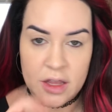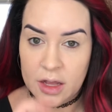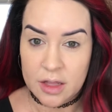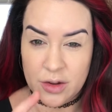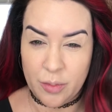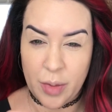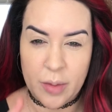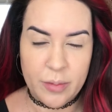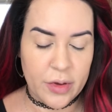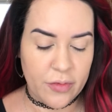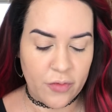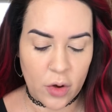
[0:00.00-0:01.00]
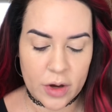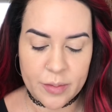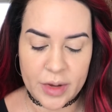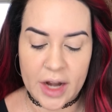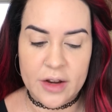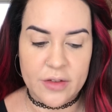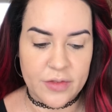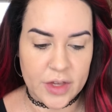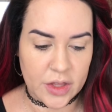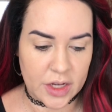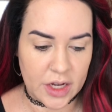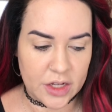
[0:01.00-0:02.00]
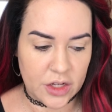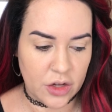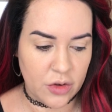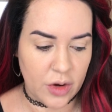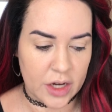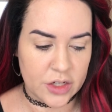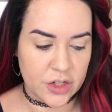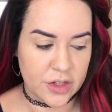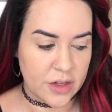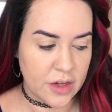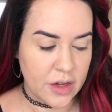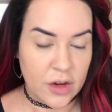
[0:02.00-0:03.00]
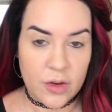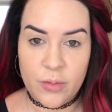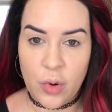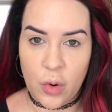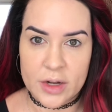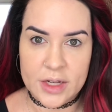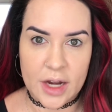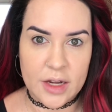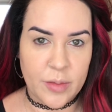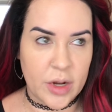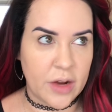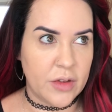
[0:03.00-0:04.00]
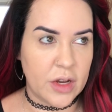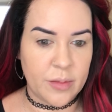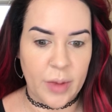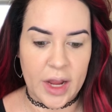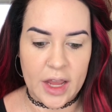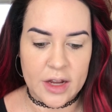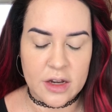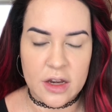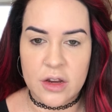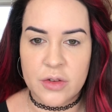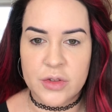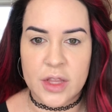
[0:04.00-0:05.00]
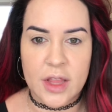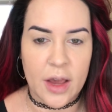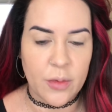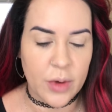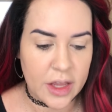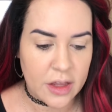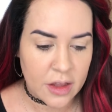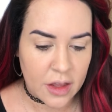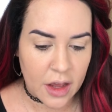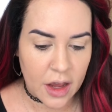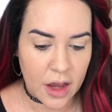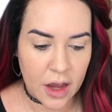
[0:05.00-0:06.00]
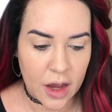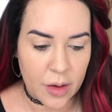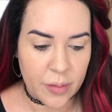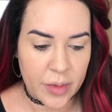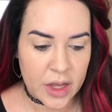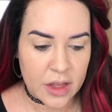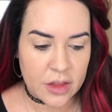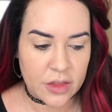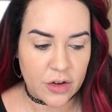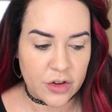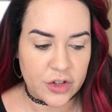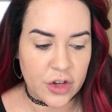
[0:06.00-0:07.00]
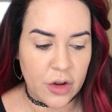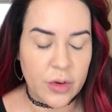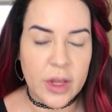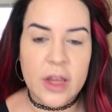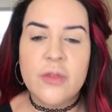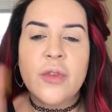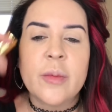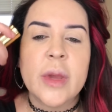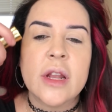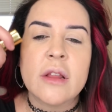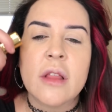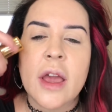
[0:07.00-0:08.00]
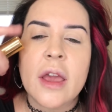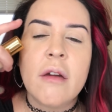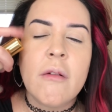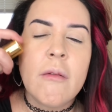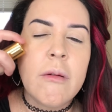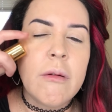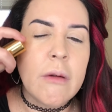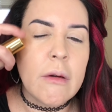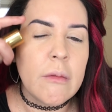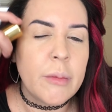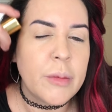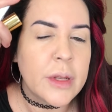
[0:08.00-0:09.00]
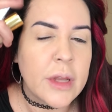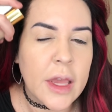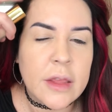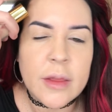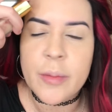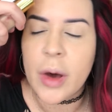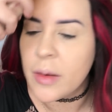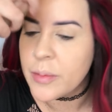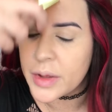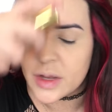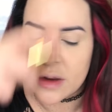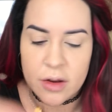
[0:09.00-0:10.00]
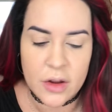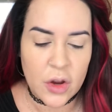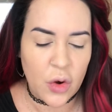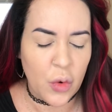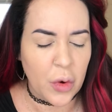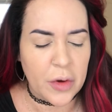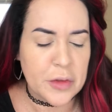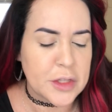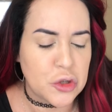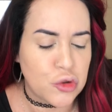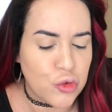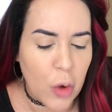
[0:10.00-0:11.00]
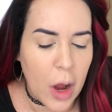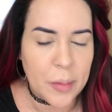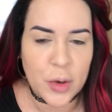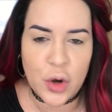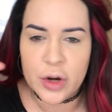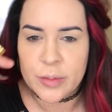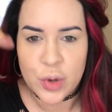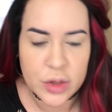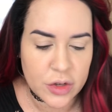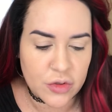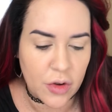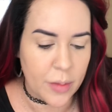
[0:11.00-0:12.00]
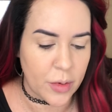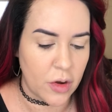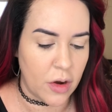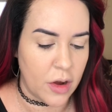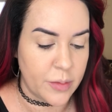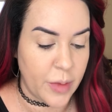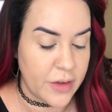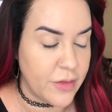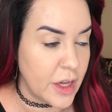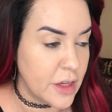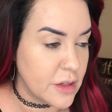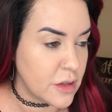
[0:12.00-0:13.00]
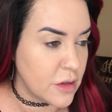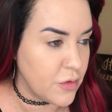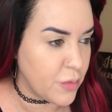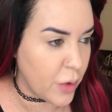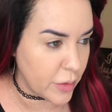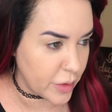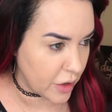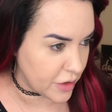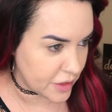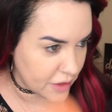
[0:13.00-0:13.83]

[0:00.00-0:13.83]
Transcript: a little pump for it, but I didn't feel the need to. I just pour a tiny bit of it in my hand and use it that way. There's no need for me to like take the pump or if it's a dropper, and put the dropper on my face. You've probably already